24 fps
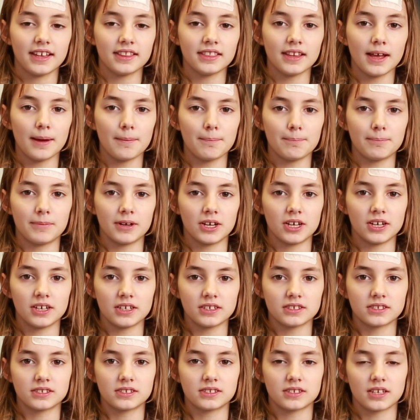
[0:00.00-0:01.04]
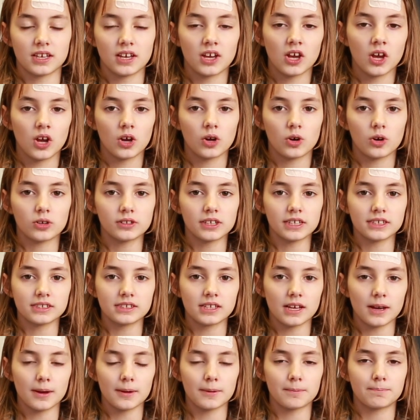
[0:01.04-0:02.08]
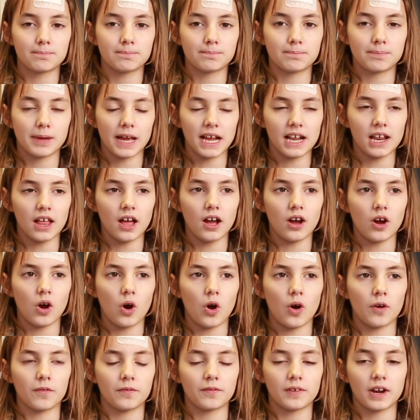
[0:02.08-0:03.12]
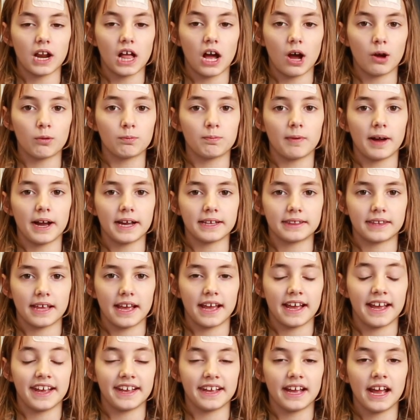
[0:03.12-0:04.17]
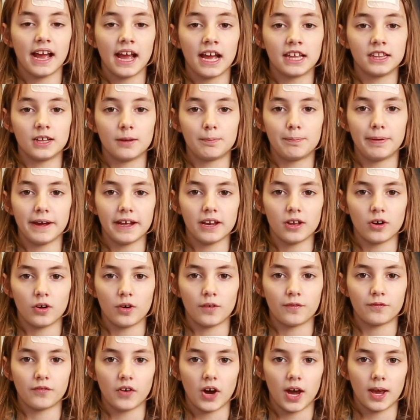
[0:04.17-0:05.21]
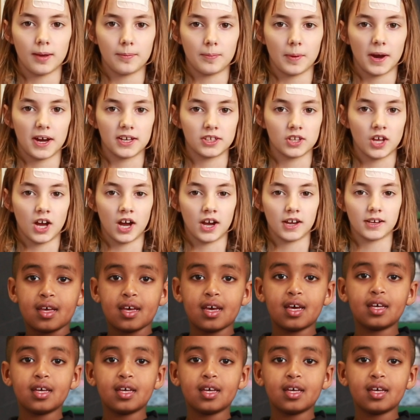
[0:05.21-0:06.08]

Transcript: In Numbers, God is a pillar of cloud by day and a pillar of fire by night.